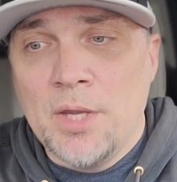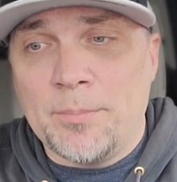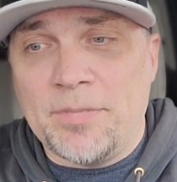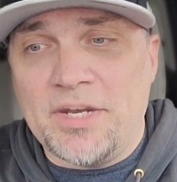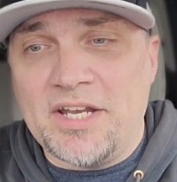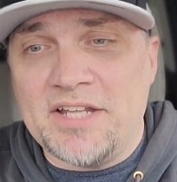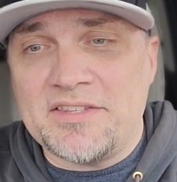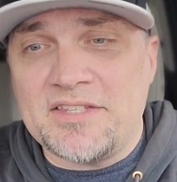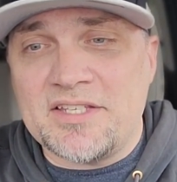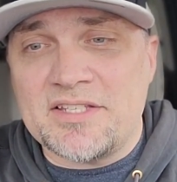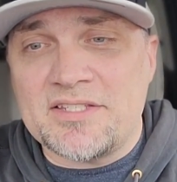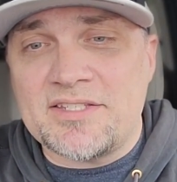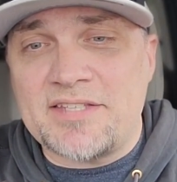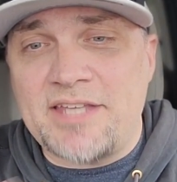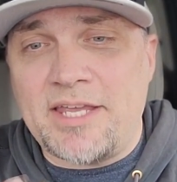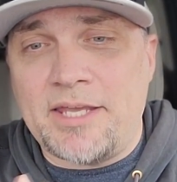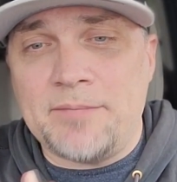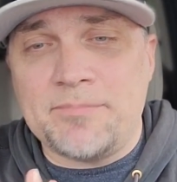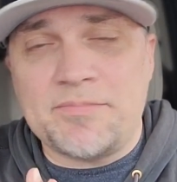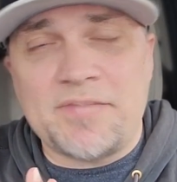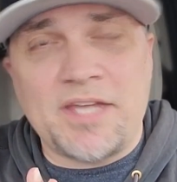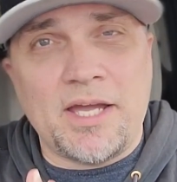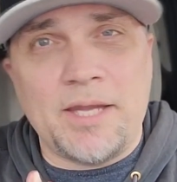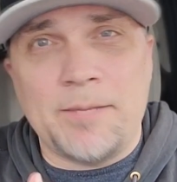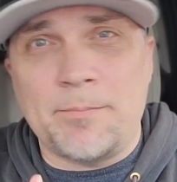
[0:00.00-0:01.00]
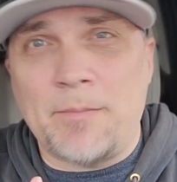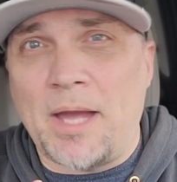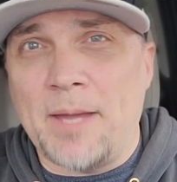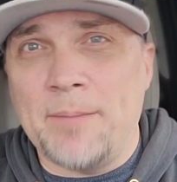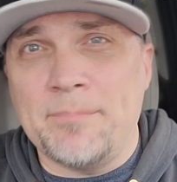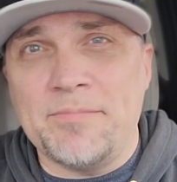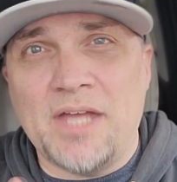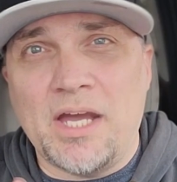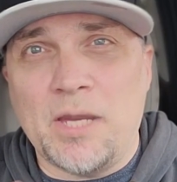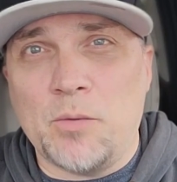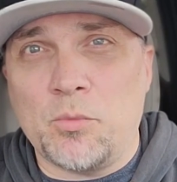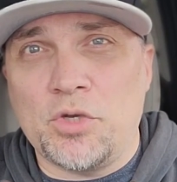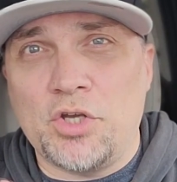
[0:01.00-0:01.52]
but at the same time, I'm
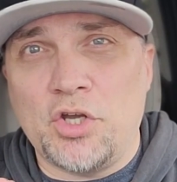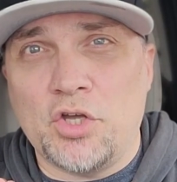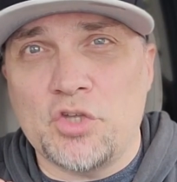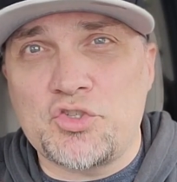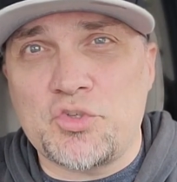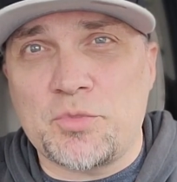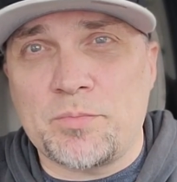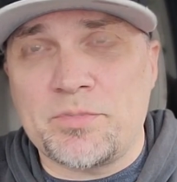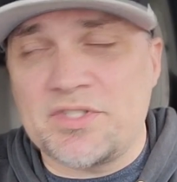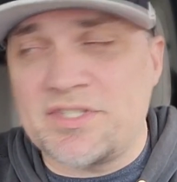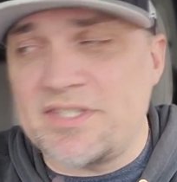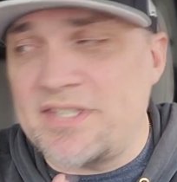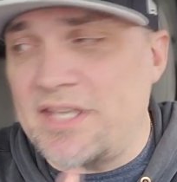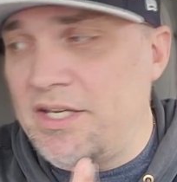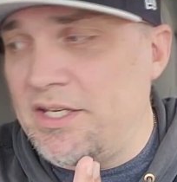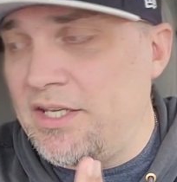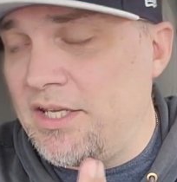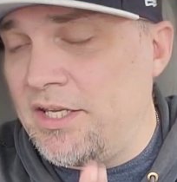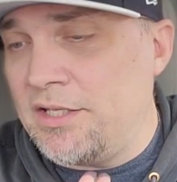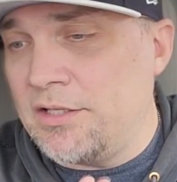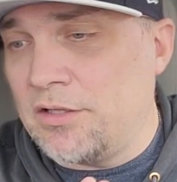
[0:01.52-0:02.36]
not 100%